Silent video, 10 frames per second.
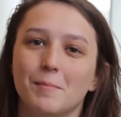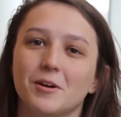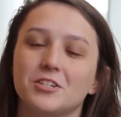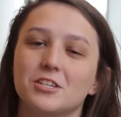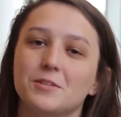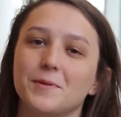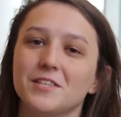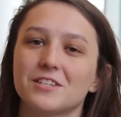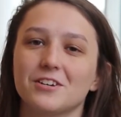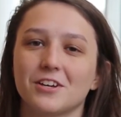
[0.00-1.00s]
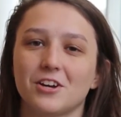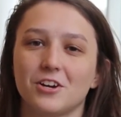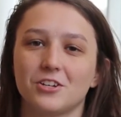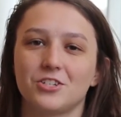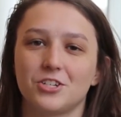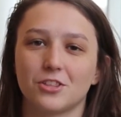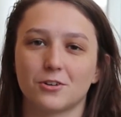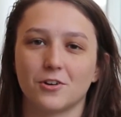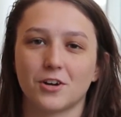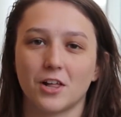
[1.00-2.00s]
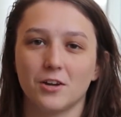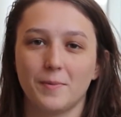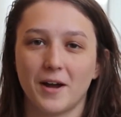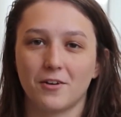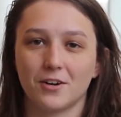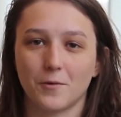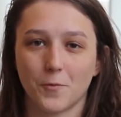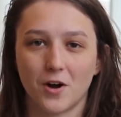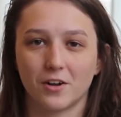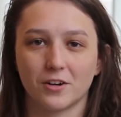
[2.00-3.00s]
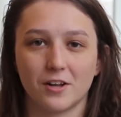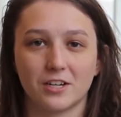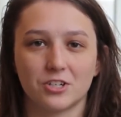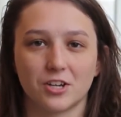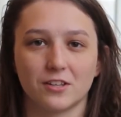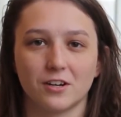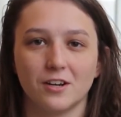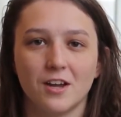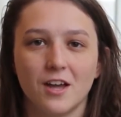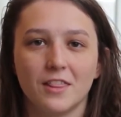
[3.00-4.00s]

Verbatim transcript: Participants are encouraged to throw color powder and water on each other.